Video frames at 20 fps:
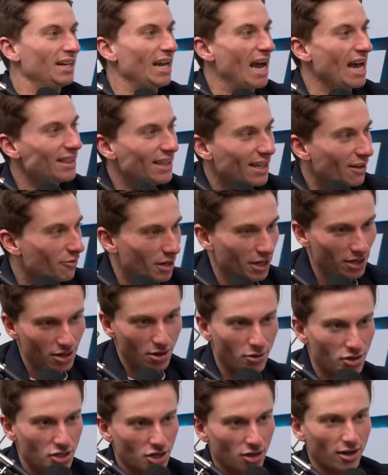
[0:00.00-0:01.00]
I think if we didn't
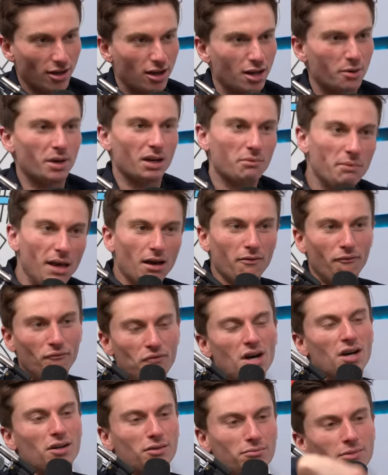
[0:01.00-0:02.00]
know each other, I could have been like, man,
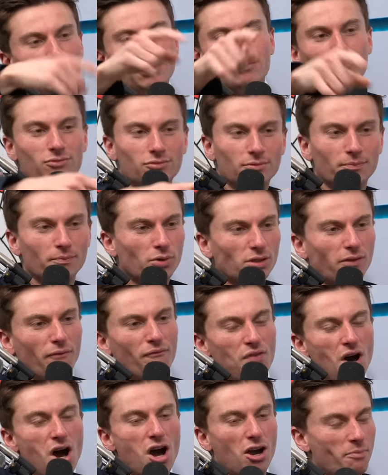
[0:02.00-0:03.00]
fuck, what the
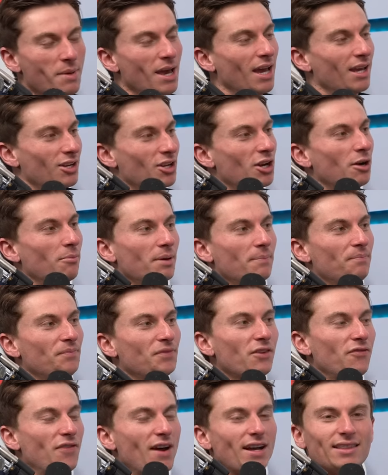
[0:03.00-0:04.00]
fuck, man? You know, but
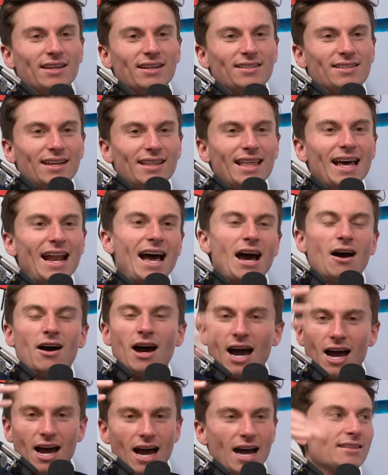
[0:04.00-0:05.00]
the fact that he said that, yeah,
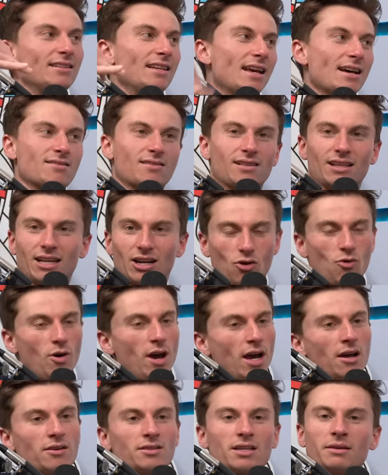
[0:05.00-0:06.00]
I, I, I, de escalated
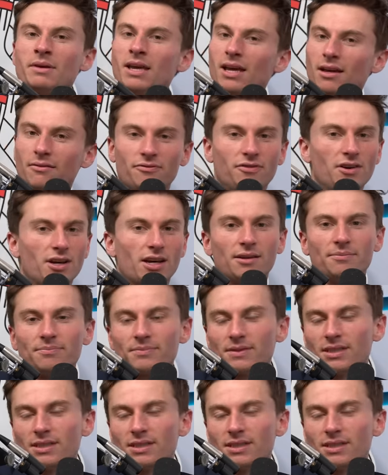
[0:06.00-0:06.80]
quick. I was like, man, fucking